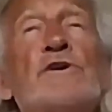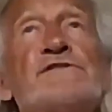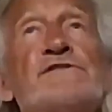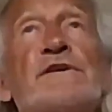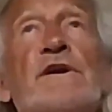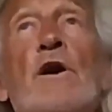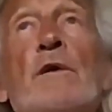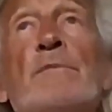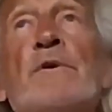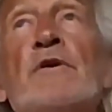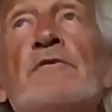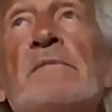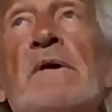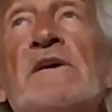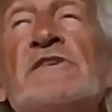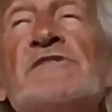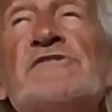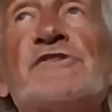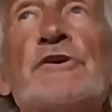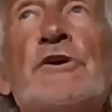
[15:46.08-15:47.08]
a couple of
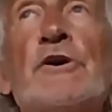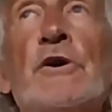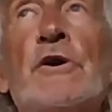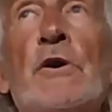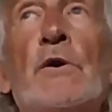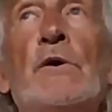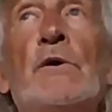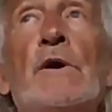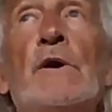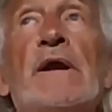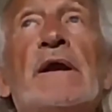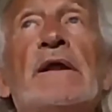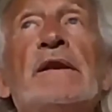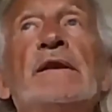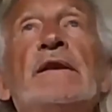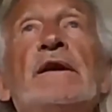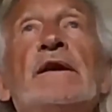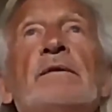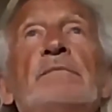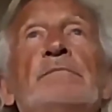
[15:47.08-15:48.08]
months ago, and
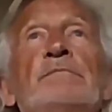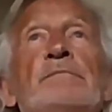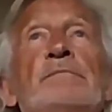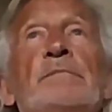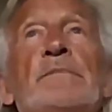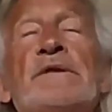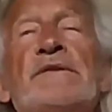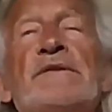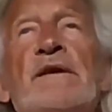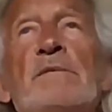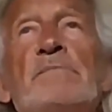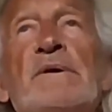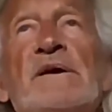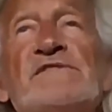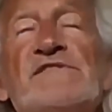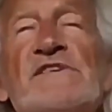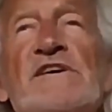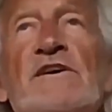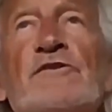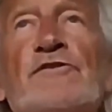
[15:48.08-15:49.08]
but they
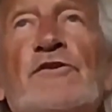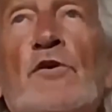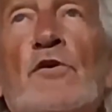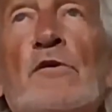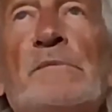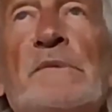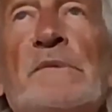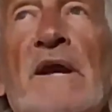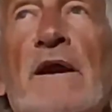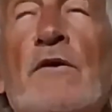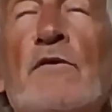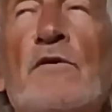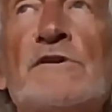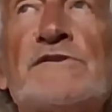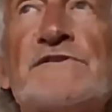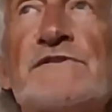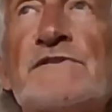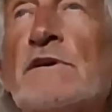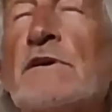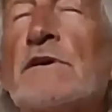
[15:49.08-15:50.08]
basically told me,
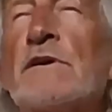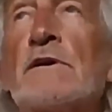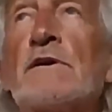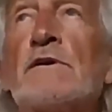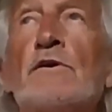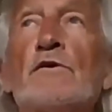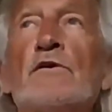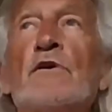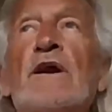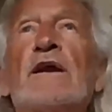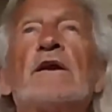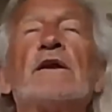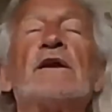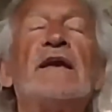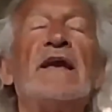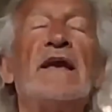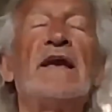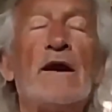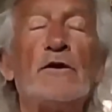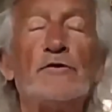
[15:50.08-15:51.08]
Eros, you
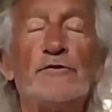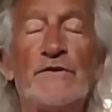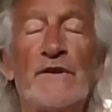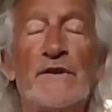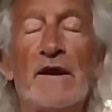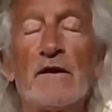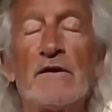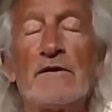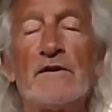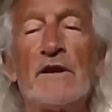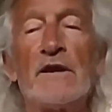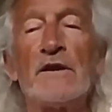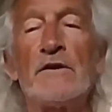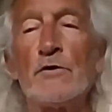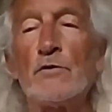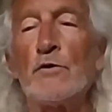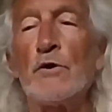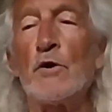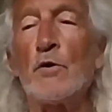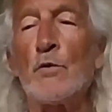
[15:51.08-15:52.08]
get out there and do your